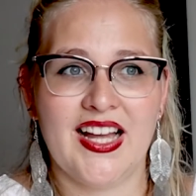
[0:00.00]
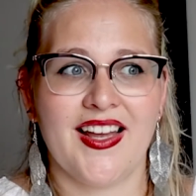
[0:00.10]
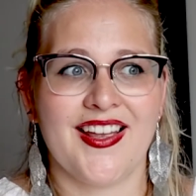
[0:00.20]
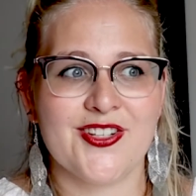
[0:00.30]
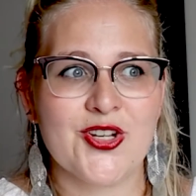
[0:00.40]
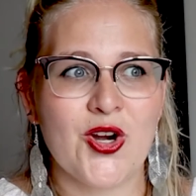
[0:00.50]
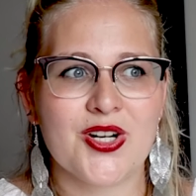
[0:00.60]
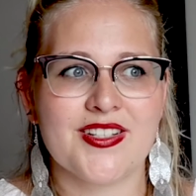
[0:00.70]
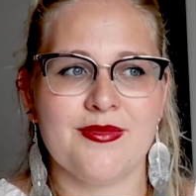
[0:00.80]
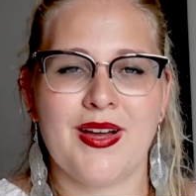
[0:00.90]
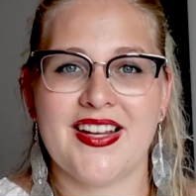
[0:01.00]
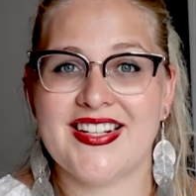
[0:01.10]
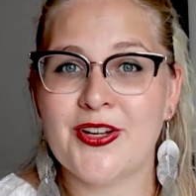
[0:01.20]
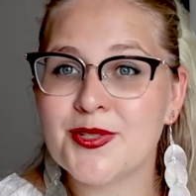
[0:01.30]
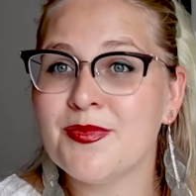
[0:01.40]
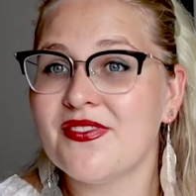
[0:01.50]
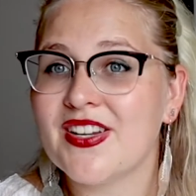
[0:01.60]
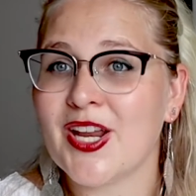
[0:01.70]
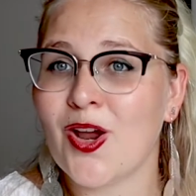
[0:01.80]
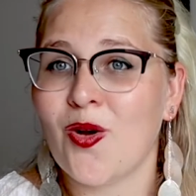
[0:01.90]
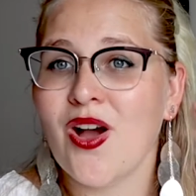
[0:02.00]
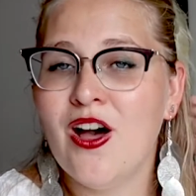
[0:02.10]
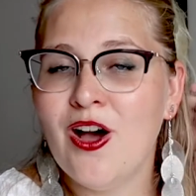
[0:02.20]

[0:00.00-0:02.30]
I talked in my announcement video